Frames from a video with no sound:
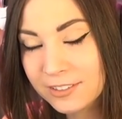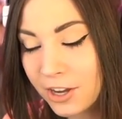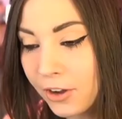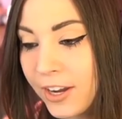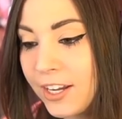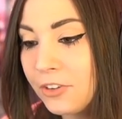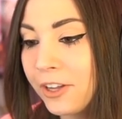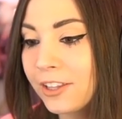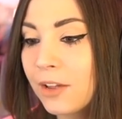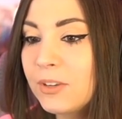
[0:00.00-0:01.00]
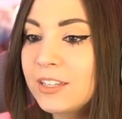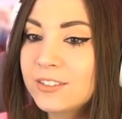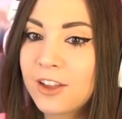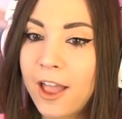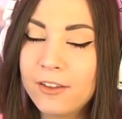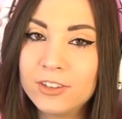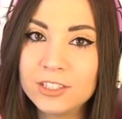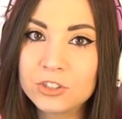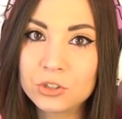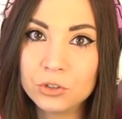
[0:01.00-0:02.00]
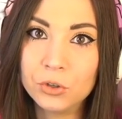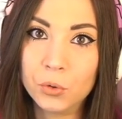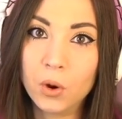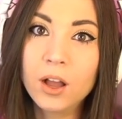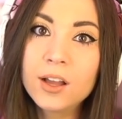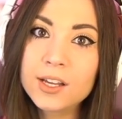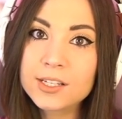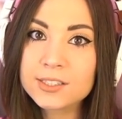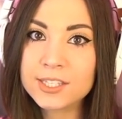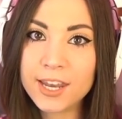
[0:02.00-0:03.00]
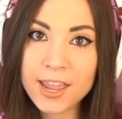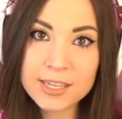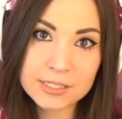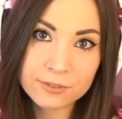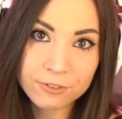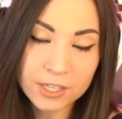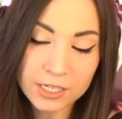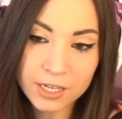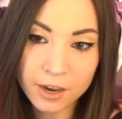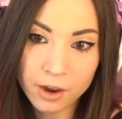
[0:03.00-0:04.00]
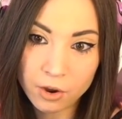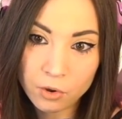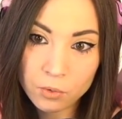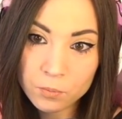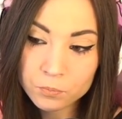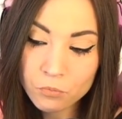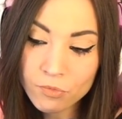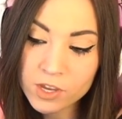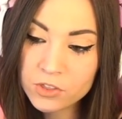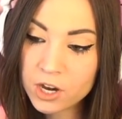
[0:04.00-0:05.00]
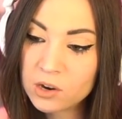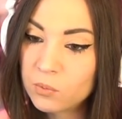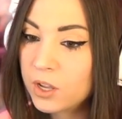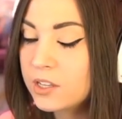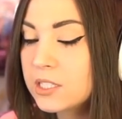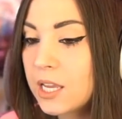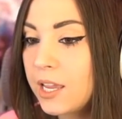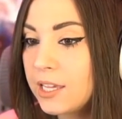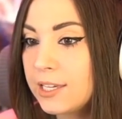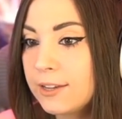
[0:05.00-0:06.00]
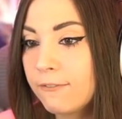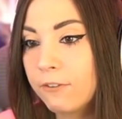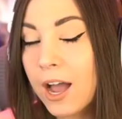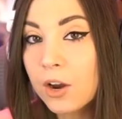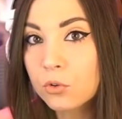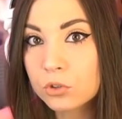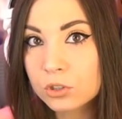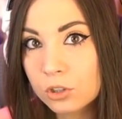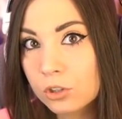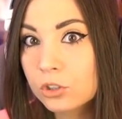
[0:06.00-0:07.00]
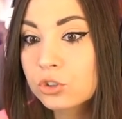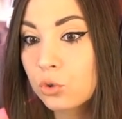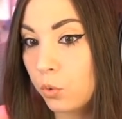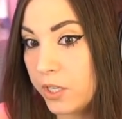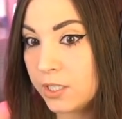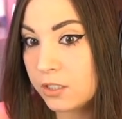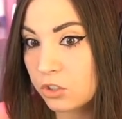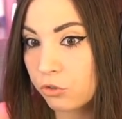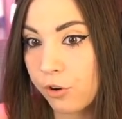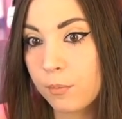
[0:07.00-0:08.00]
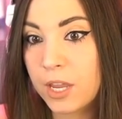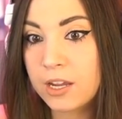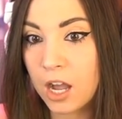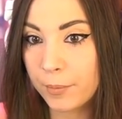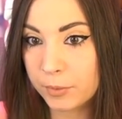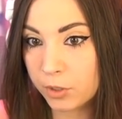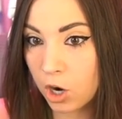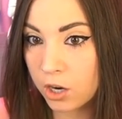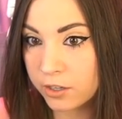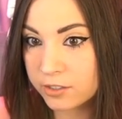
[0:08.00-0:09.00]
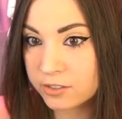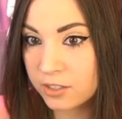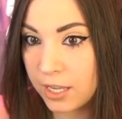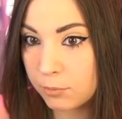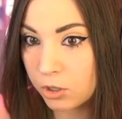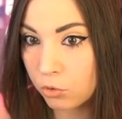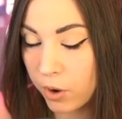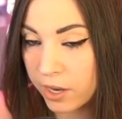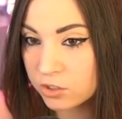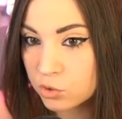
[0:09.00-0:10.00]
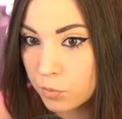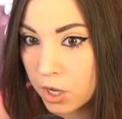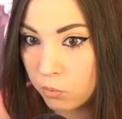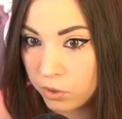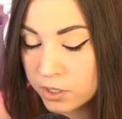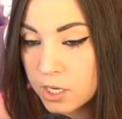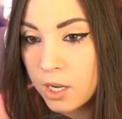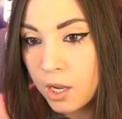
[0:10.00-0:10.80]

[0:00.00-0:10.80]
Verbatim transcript: So anyway, let me dive into today's video. There was a viral tweet from a comic book artist named Greg Smallwood.